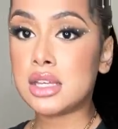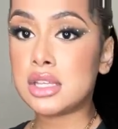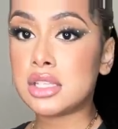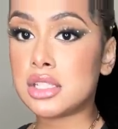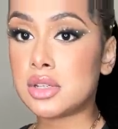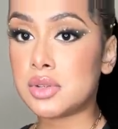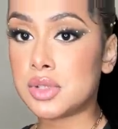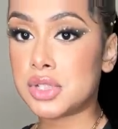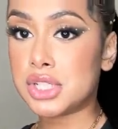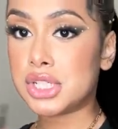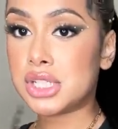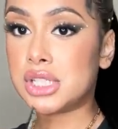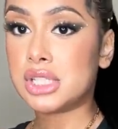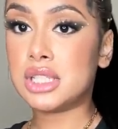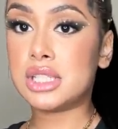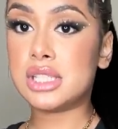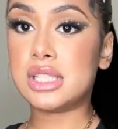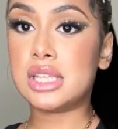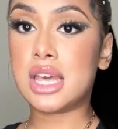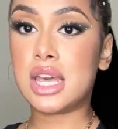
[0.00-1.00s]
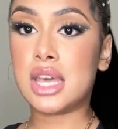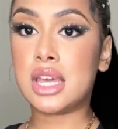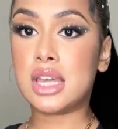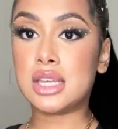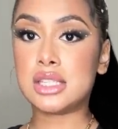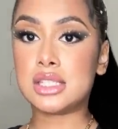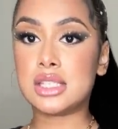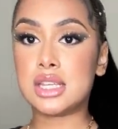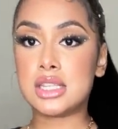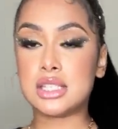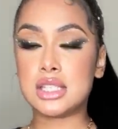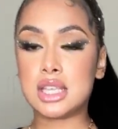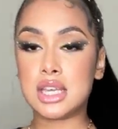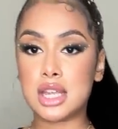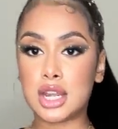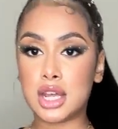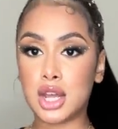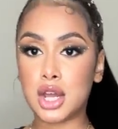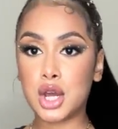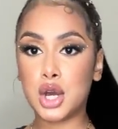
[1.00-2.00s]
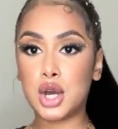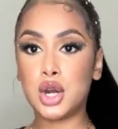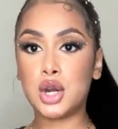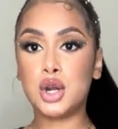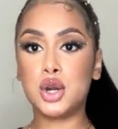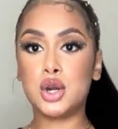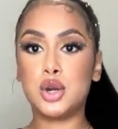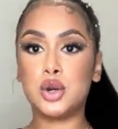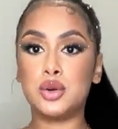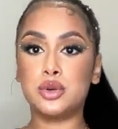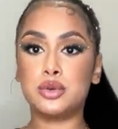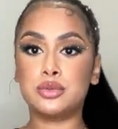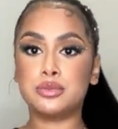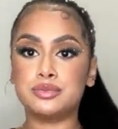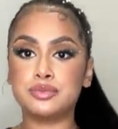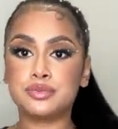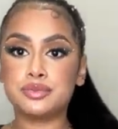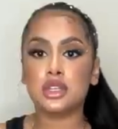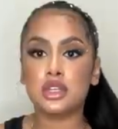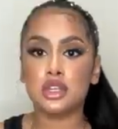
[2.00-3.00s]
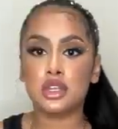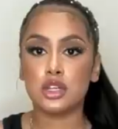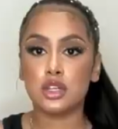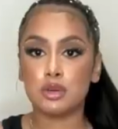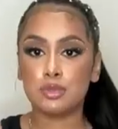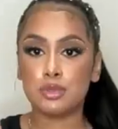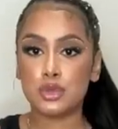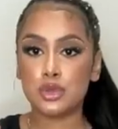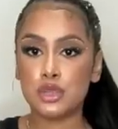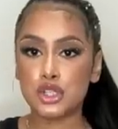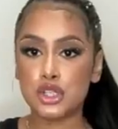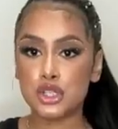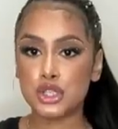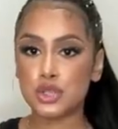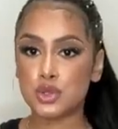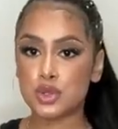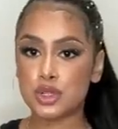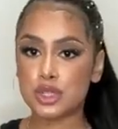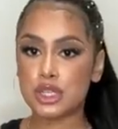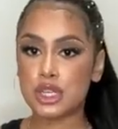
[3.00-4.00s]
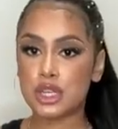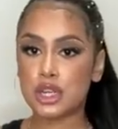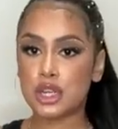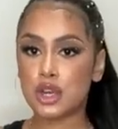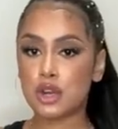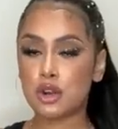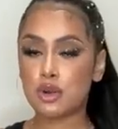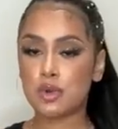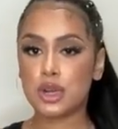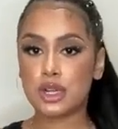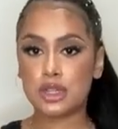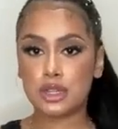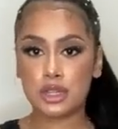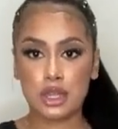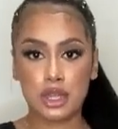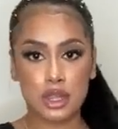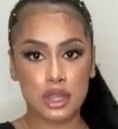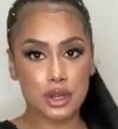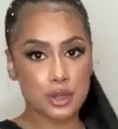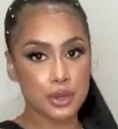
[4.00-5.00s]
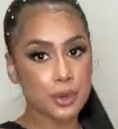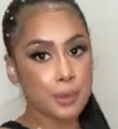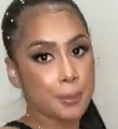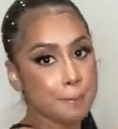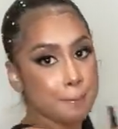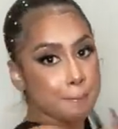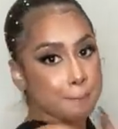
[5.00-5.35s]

So it's just the tank, it says Hidden Cult, the little booty shorts, Hidden Cult right there,